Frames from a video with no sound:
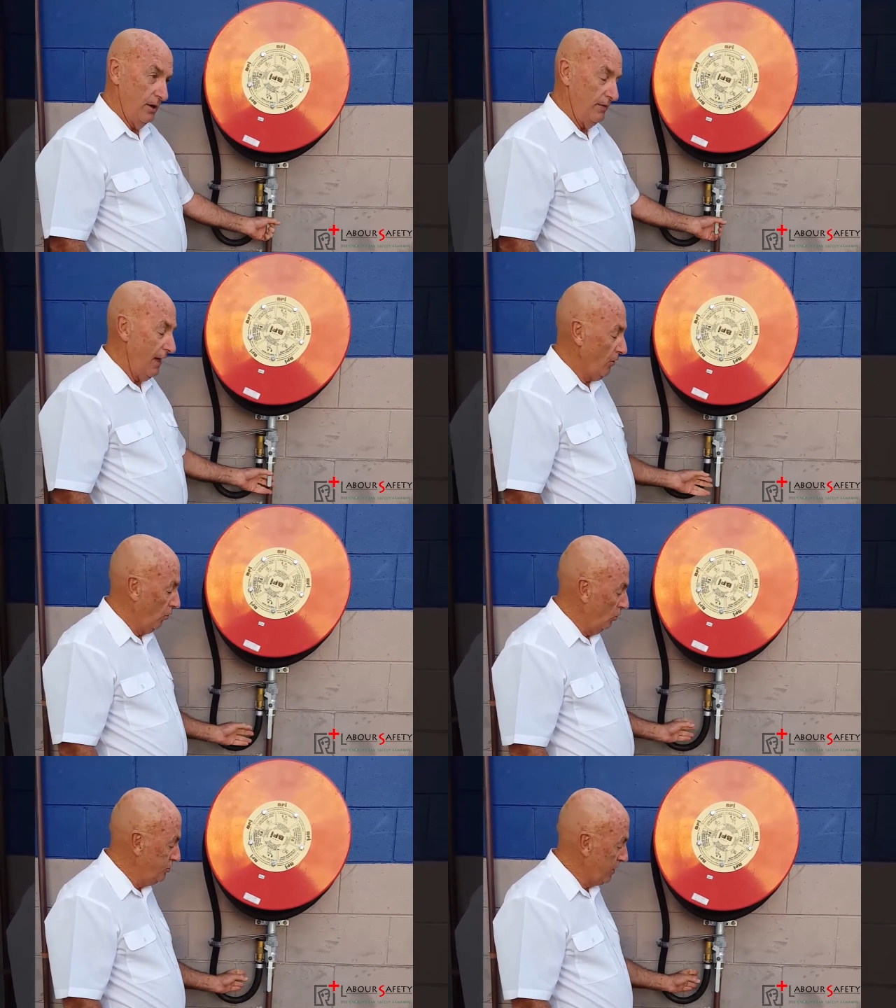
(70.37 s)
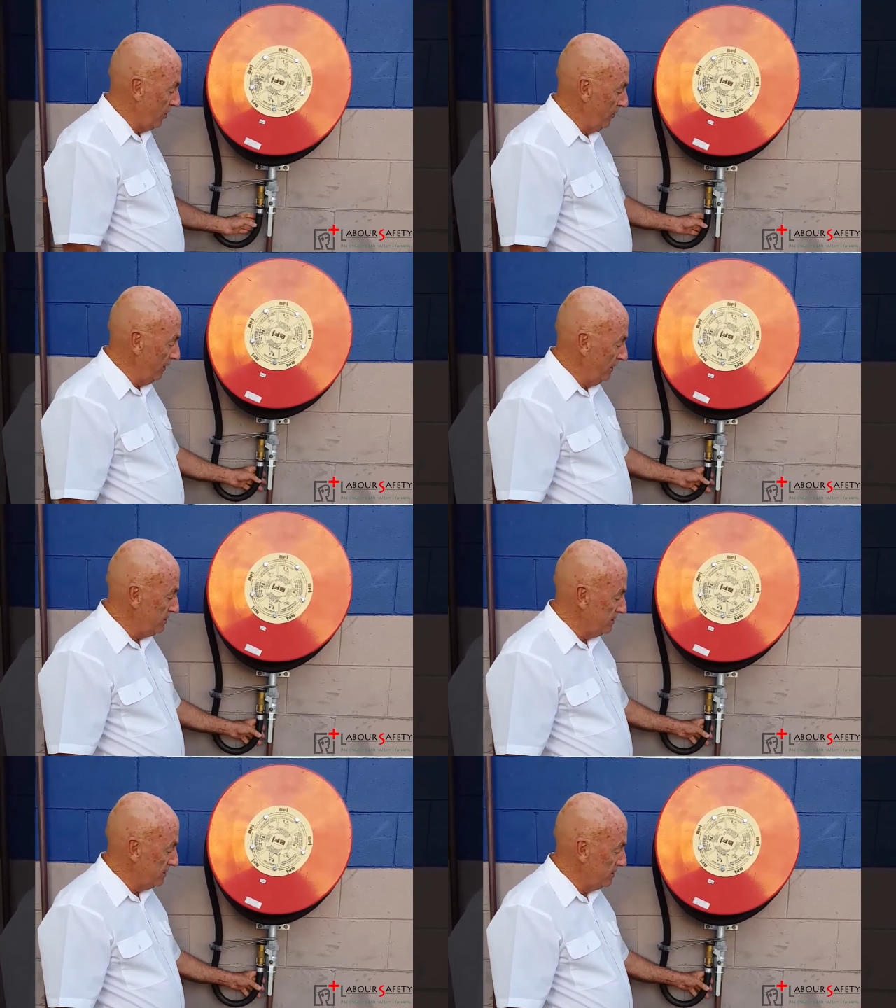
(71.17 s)
That also
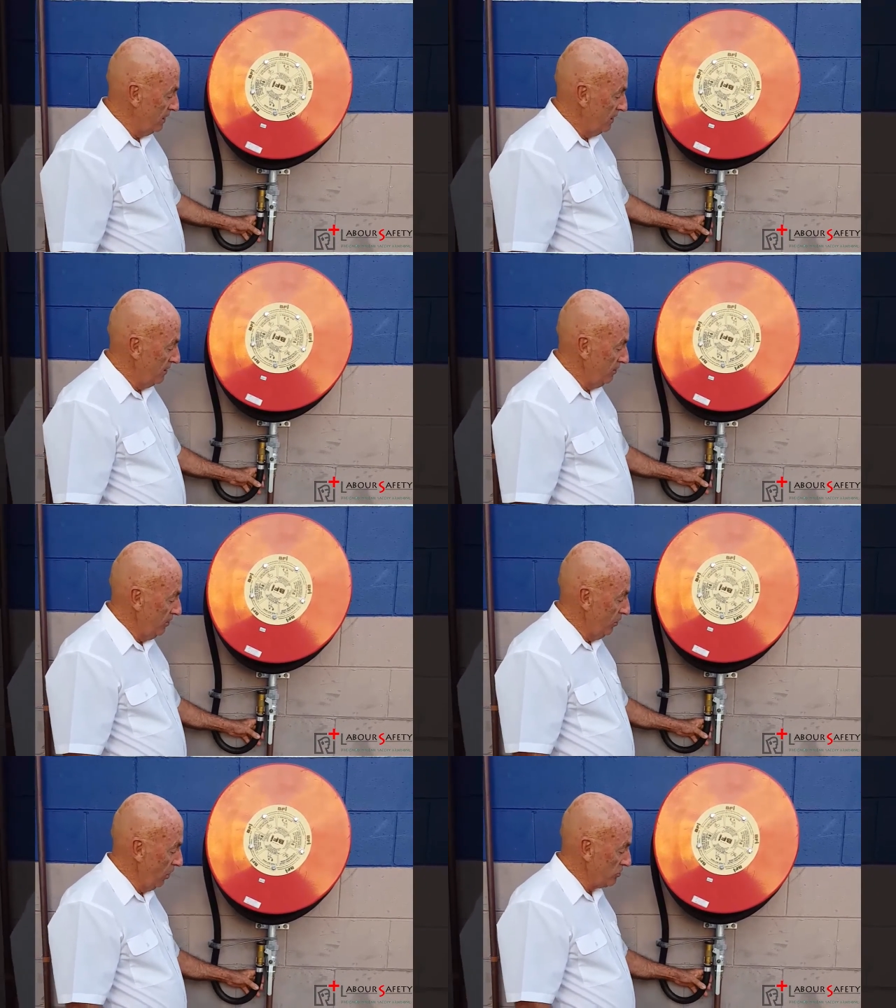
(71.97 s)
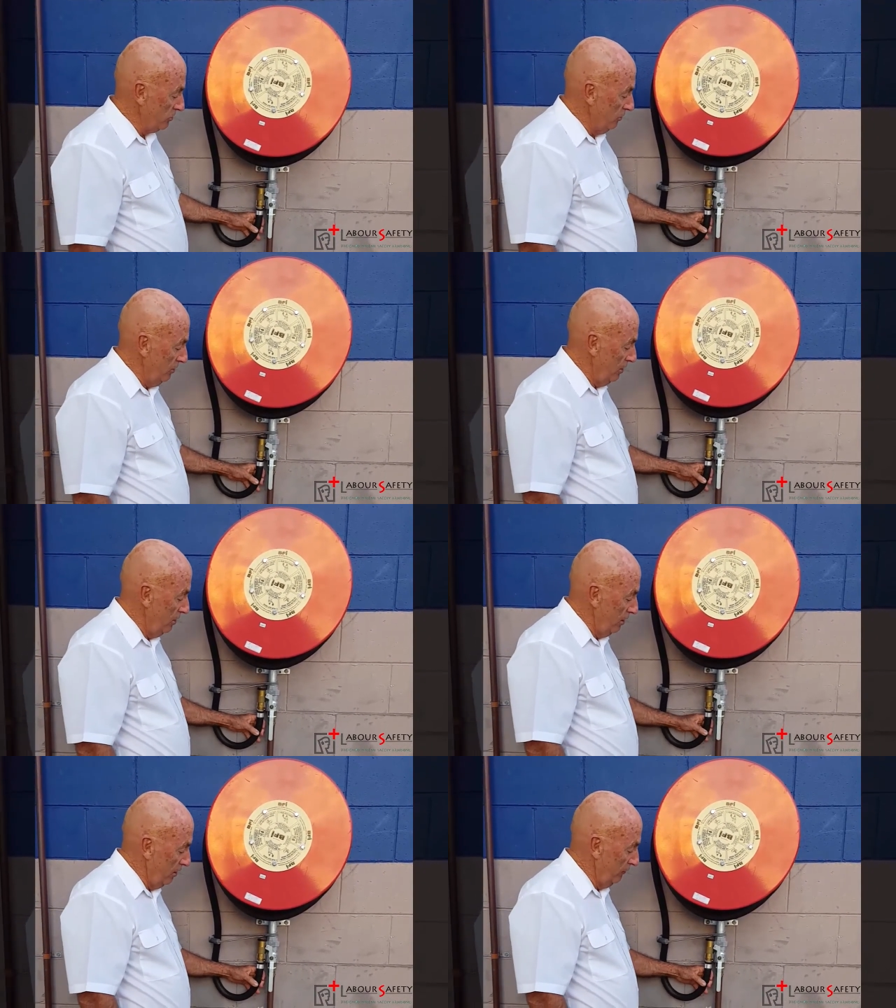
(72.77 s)
releases the nozzle
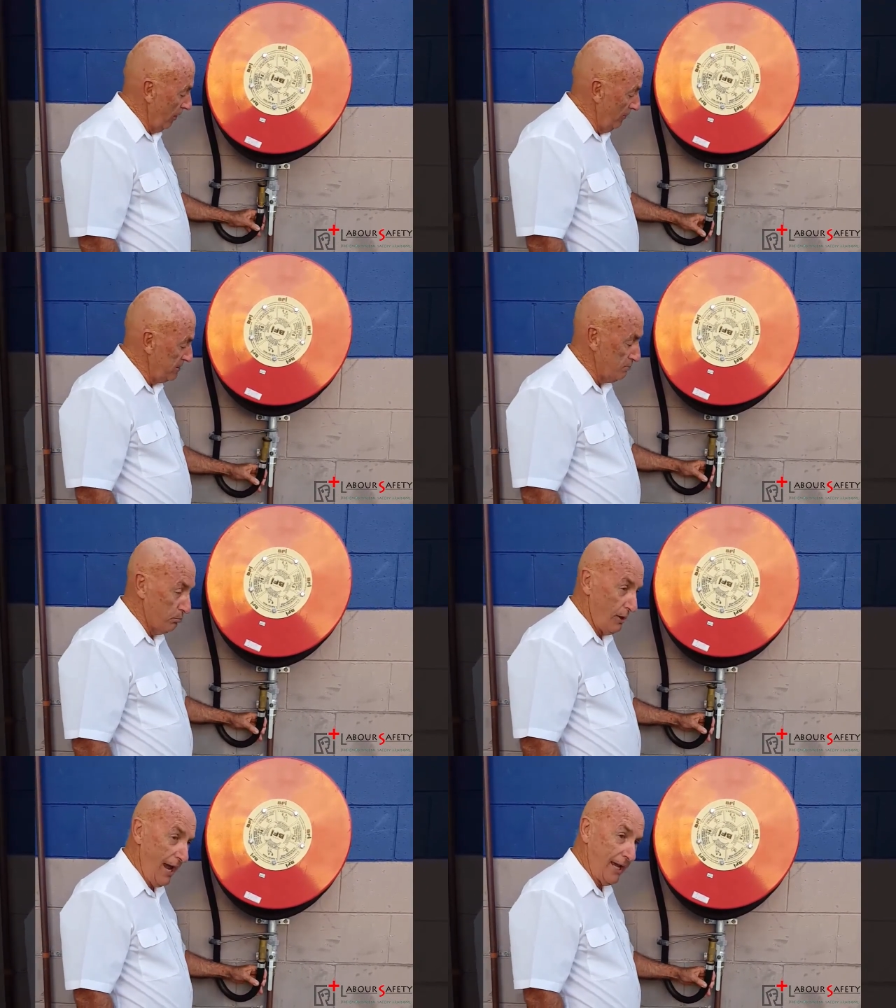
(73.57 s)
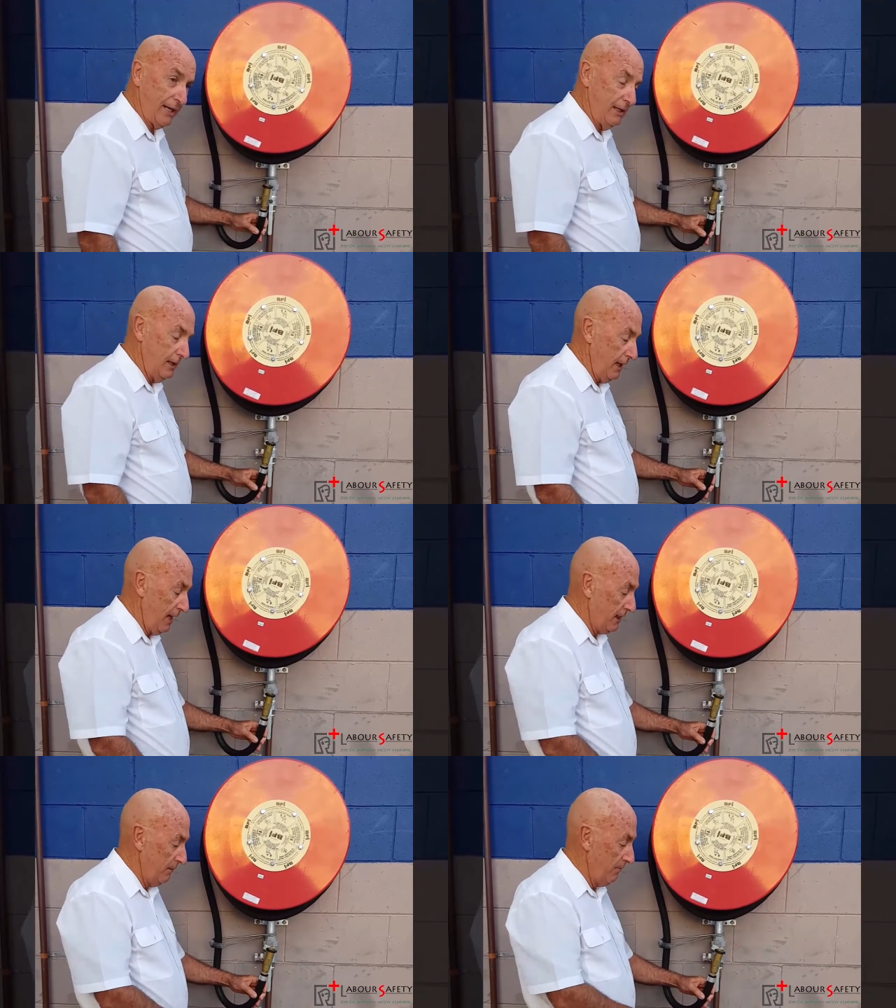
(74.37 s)
from its bracket
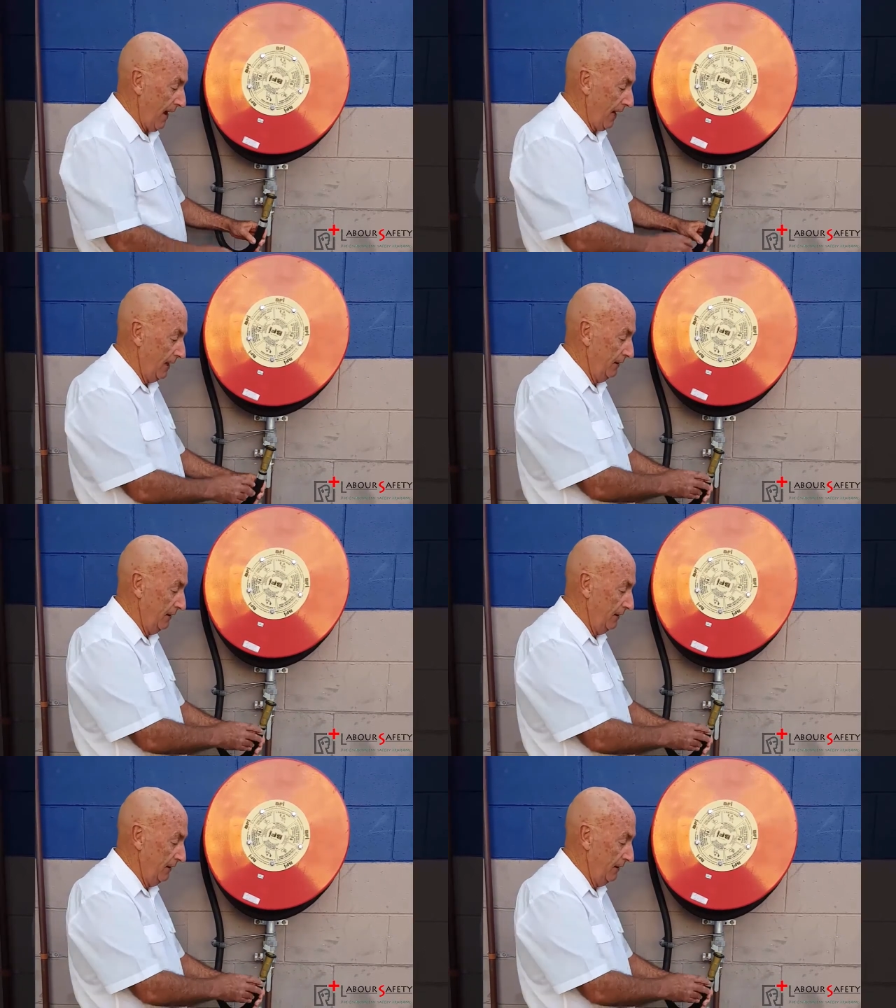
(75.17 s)
at the back.